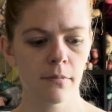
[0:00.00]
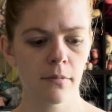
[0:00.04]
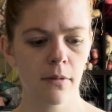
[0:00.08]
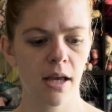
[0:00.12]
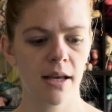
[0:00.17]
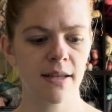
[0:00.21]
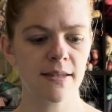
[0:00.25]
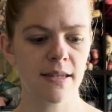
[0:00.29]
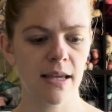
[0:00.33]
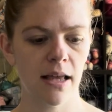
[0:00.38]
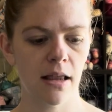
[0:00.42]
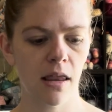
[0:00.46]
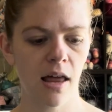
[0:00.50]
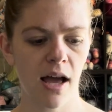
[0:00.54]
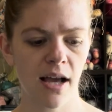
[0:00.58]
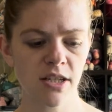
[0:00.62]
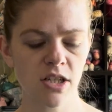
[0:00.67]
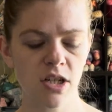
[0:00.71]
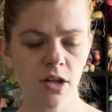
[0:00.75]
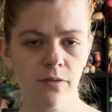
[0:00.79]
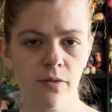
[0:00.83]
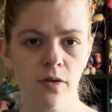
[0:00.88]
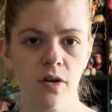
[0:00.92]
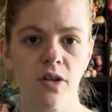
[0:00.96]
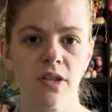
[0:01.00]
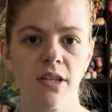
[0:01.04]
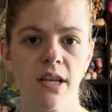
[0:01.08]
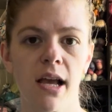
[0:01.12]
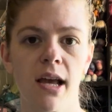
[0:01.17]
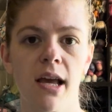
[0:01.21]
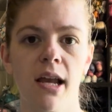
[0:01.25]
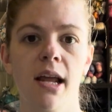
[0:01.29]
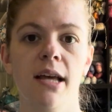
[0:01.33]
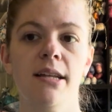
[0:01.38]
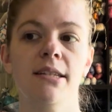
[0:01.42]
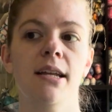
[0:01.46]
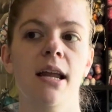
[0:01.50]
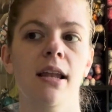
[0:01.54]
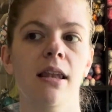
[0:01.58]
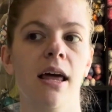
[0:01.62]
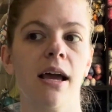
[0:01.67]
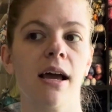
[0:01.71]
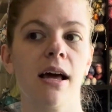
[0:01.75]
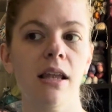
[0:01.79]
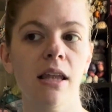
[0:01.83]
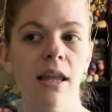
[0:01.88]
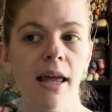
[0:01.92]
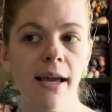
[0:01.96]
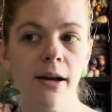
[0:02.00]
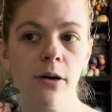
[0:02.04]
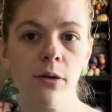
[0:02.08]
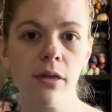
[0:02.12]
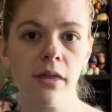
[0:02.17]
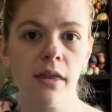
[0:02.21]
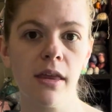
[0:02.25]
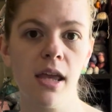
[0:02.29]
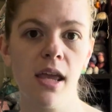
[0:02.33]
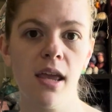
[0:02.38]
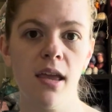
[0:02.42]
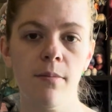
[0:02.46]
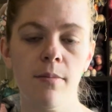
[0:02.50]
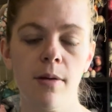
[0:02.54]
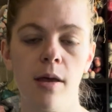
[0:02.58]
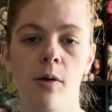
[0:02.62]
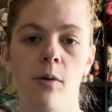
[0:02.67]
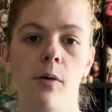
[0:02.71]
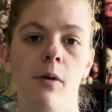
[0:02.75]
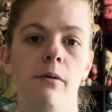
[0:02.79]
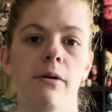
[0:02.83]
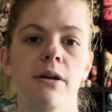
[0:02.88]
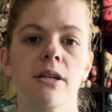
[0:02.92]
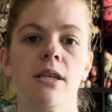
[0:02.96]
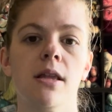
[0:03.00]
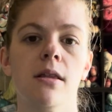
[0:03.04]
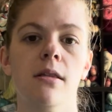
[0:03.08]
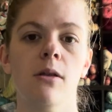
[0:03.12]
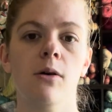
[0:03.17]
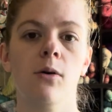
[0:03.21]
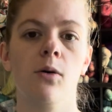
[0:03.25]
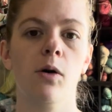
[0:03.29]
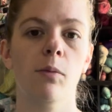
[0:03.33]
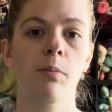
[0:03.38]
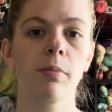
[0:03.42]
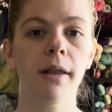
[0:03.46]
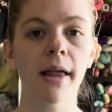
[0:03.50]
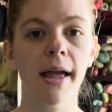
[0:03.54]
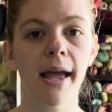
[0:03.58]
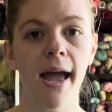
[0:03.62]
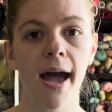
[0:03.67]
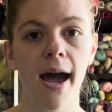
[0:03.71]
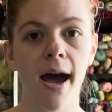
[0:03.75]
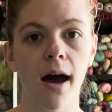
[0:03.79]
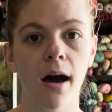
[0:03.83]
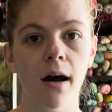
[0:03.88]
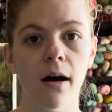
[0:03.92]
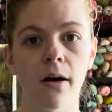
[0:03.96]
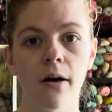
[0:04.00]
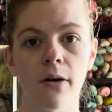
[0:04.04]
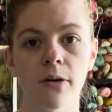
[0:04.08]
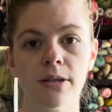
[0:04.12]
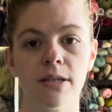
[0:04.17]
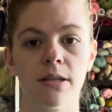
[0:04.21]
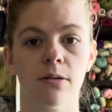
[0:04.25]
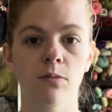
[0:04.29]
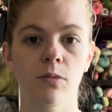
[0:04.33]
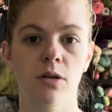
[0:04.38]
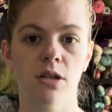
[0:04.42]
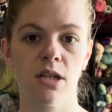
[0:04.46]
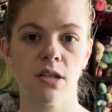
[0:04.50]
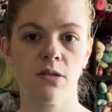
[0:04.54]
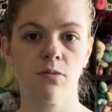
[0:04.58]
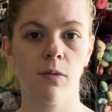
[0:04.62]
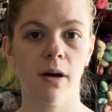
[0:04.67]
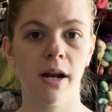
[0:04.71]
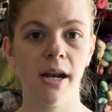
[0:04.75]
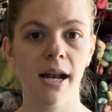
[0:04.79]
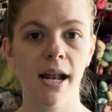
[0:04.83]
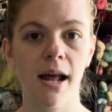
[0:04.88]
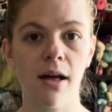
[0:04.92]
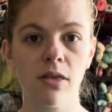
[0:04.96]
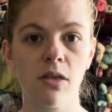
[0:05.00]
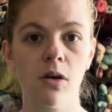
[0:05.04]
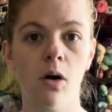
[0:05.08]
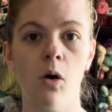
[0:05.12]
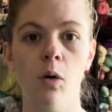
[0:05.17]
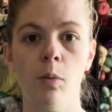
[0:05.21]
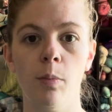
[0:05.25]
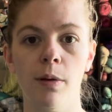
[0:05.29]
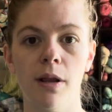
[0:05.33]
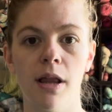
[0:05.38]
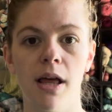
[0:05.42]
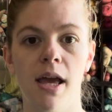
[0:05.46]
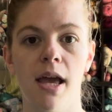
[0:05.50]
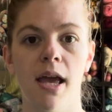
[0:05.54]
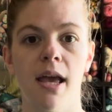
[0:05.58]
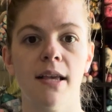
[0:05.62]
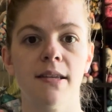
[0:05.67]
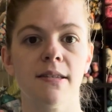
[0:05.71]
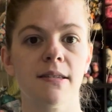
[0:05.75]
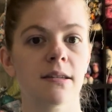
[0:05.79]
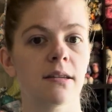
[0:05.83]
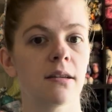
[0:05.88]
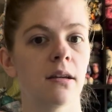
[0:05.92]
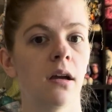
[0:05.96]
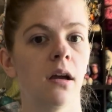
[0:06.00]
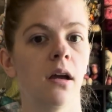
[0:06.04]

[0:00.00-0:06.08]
Let's see, last year for a second I did like a Lego theme, and we went to the local playhouse and we just rented out the whole place.